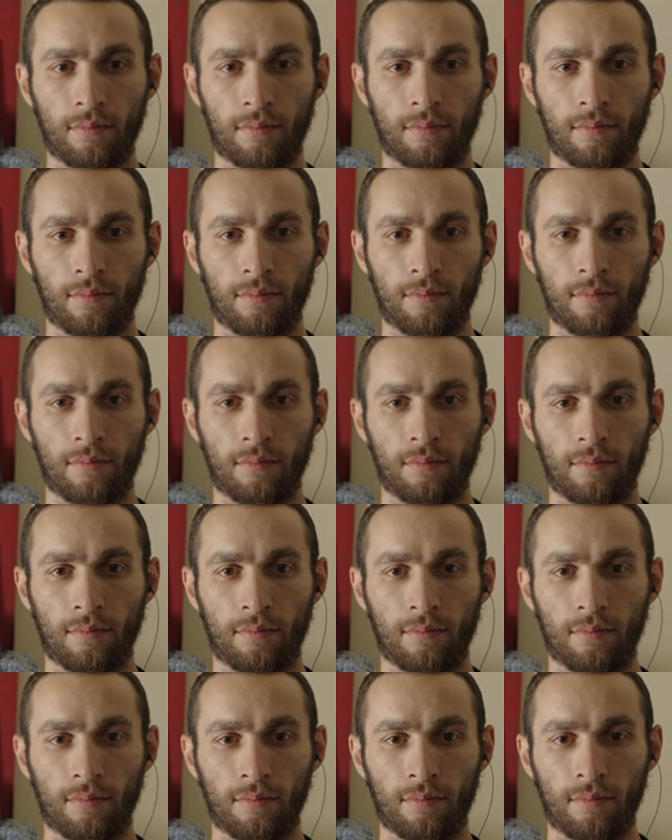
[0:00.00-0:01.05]

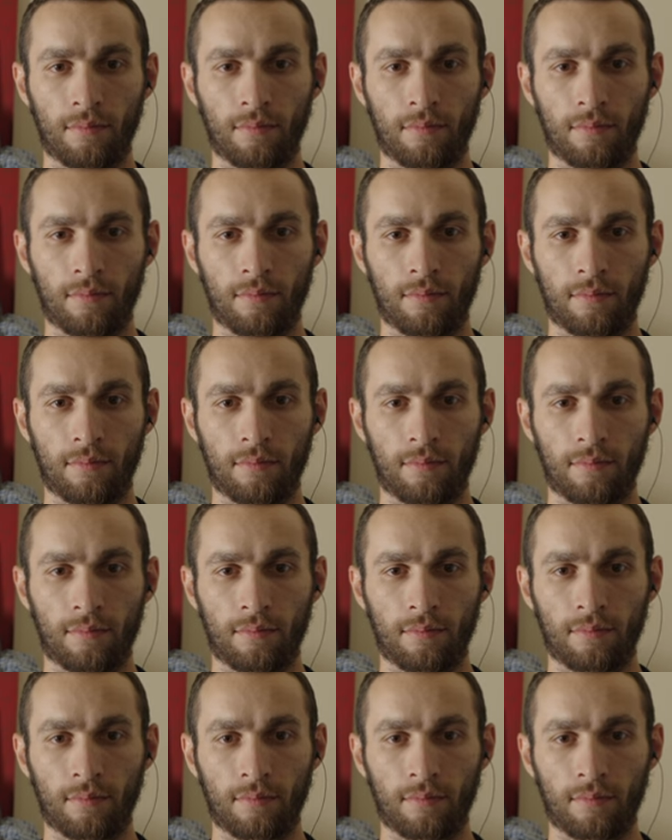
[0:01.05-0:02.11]

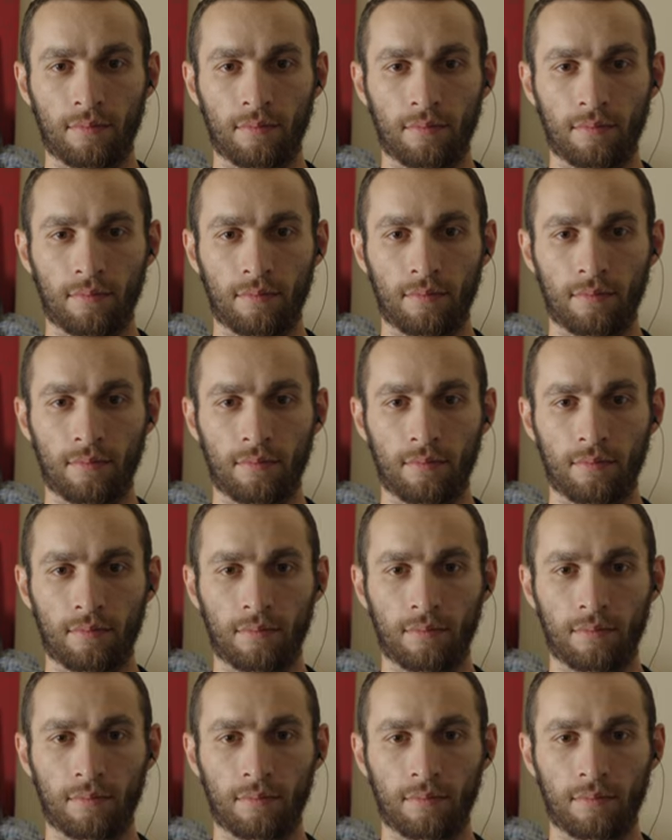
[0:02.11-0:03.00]
(not speaking)